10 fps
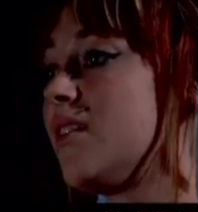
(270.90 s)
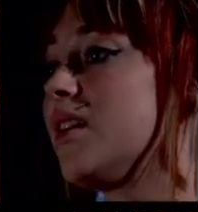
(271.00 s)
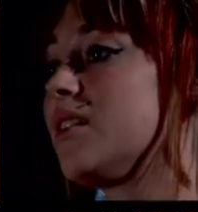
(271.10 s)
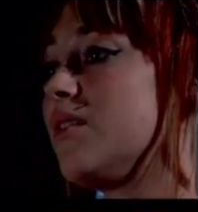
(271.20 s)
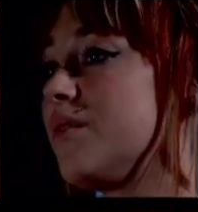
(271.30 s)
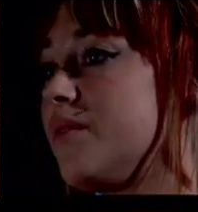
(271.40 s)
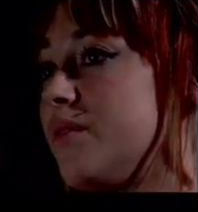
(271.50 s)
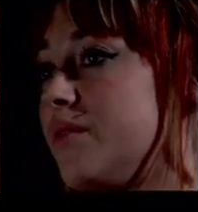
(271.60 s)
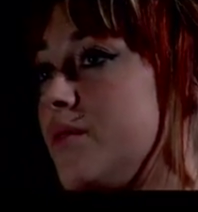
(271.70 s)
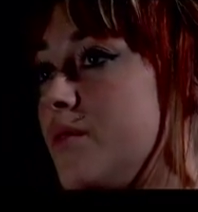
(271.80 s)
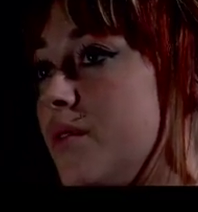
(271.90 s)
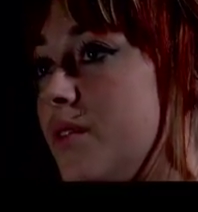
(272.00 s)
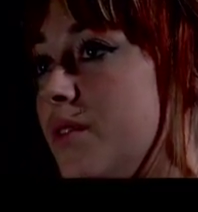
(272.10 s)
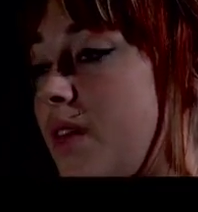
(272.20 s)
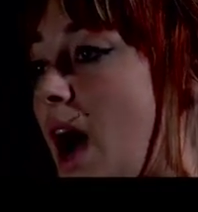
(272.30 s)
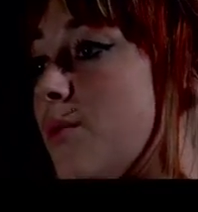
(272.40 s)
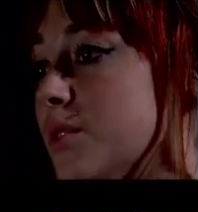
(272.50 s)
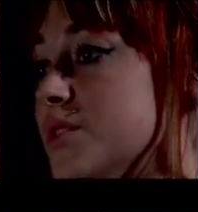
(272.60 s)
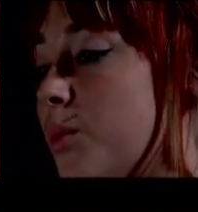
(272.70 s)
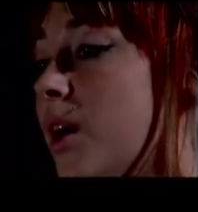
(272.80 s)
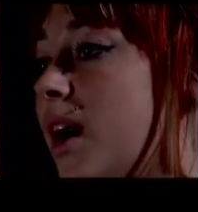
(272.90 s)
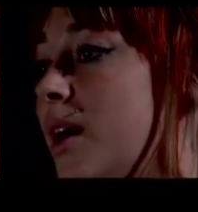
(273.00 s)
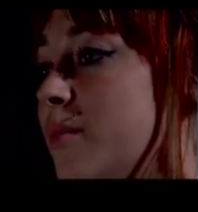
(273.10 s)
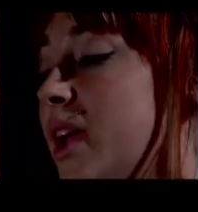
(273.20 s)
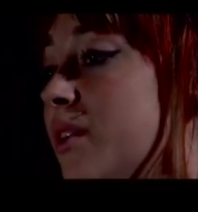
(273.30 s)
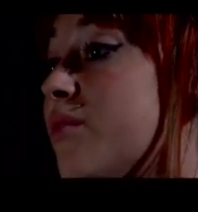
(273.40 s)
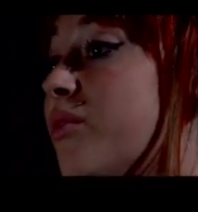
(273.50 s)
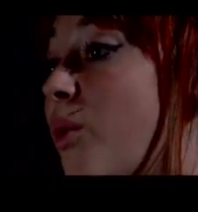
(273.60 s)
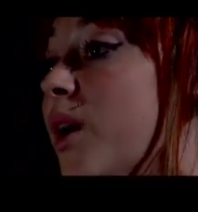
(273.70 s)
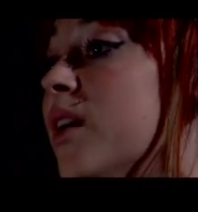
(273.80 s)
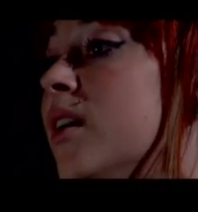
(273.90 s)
Like, that was what I made it for.